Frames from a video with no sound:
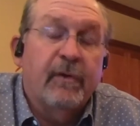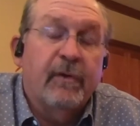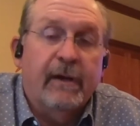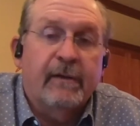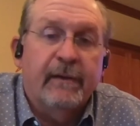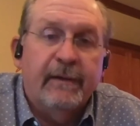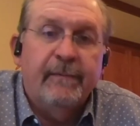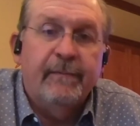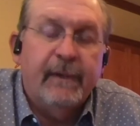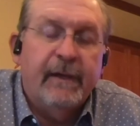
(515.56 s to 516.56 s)
correctly.
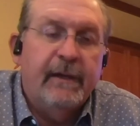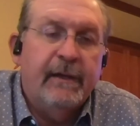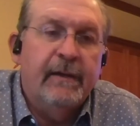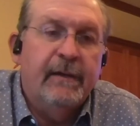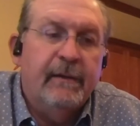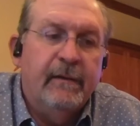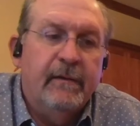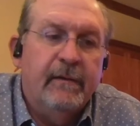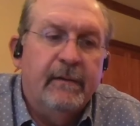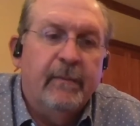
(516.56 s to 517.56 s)

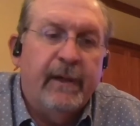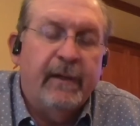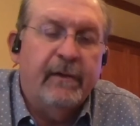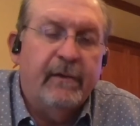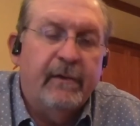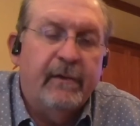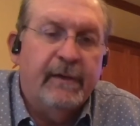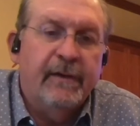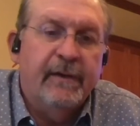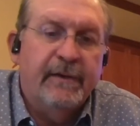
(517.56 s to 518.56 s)
And, you know,
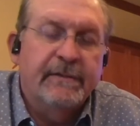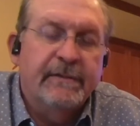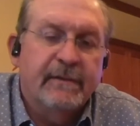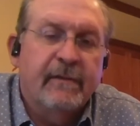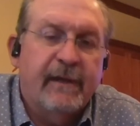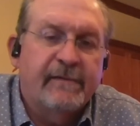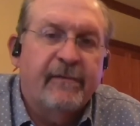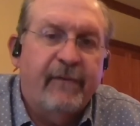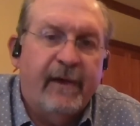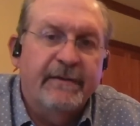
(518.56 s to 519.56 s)
polyurea is
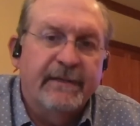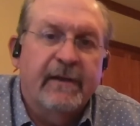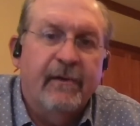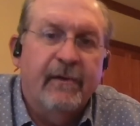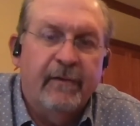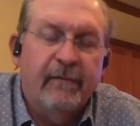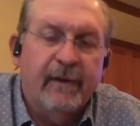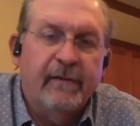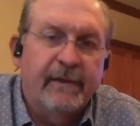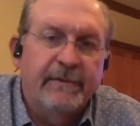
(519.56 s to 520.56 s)
classified as a coating
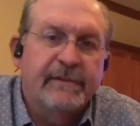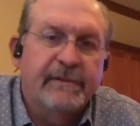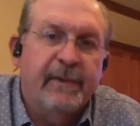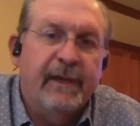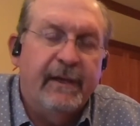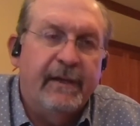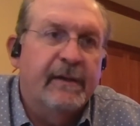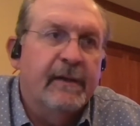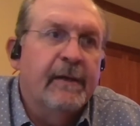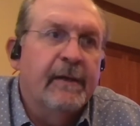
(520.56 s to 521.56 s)
rather than just a paint.